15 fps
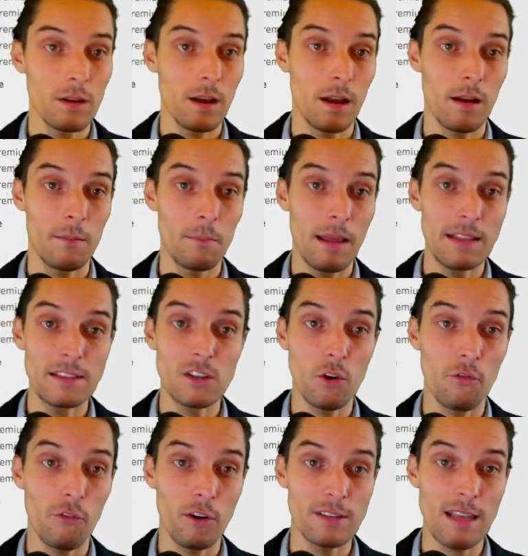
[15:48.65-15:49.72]
And so,
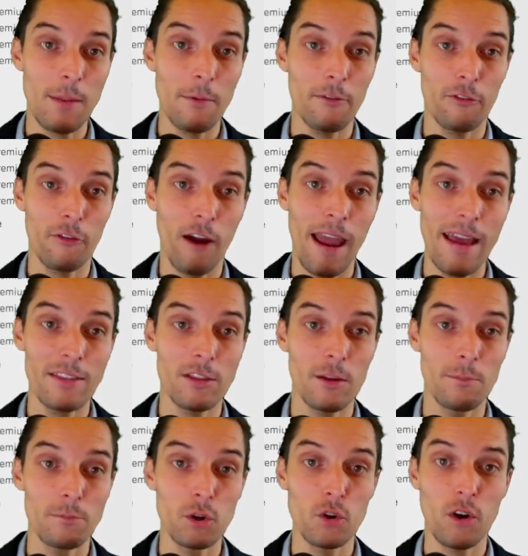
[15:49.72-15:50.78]
for example, for
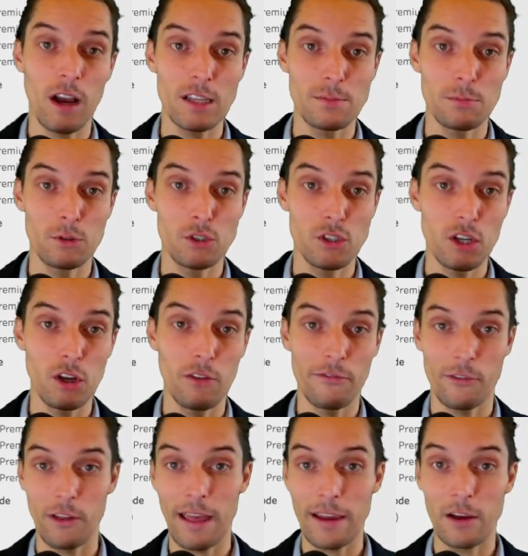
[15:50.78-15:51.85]
Anthem Blue Cross Blue Shield,
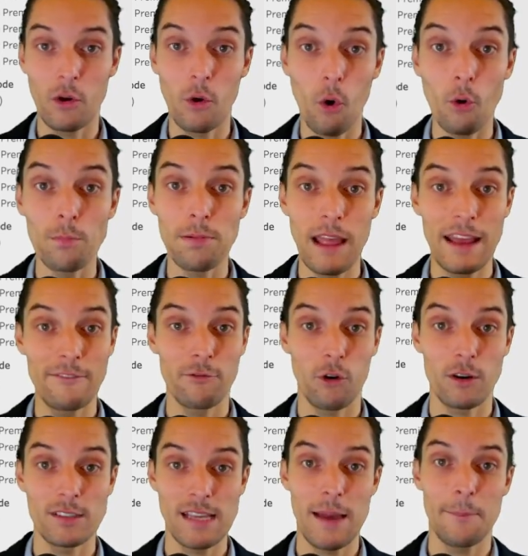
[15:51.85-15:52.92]
for like a gold plan, for
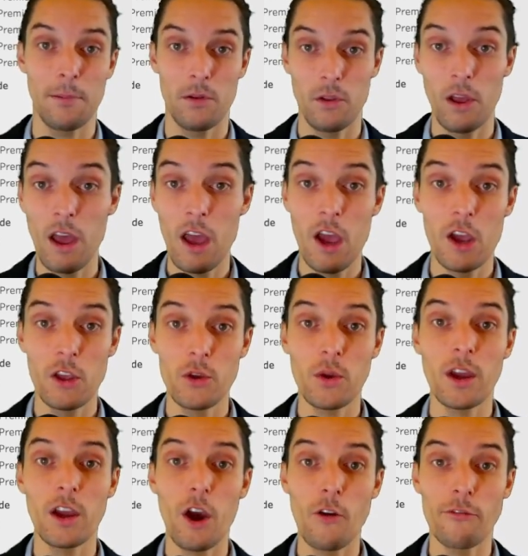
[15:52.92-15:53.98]
example, you
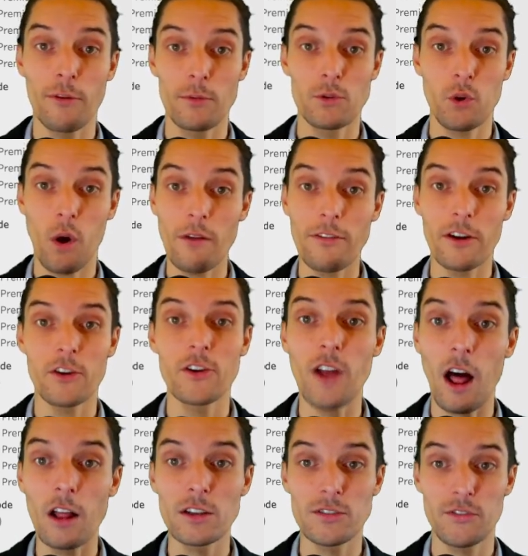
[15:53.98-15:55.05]
could go from
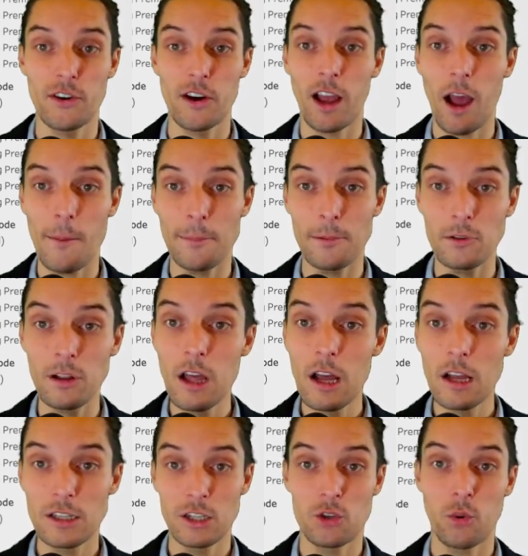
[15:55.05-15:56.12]
$1,200 for a couple
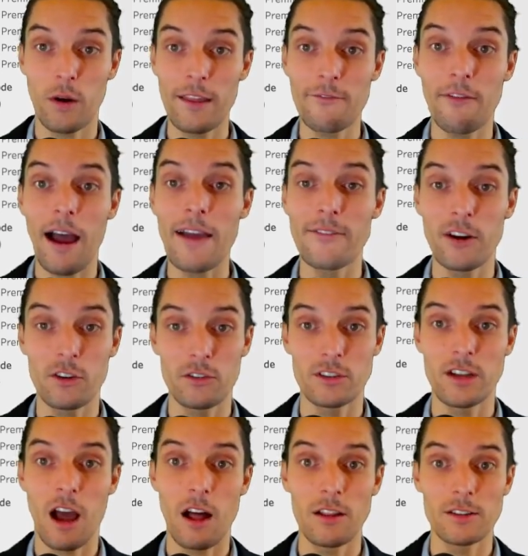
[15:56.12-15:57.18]
to
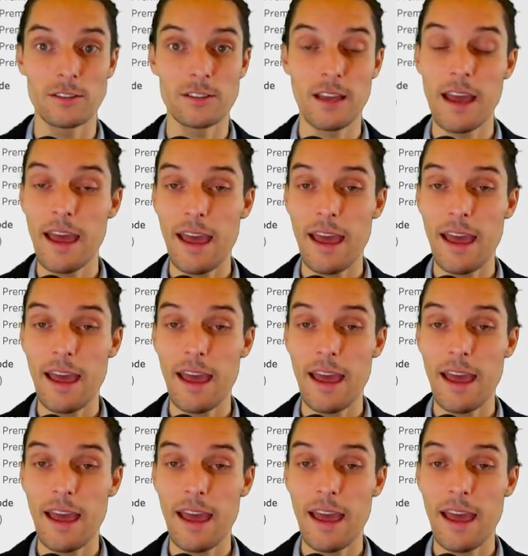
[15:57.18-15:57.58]
$2,500.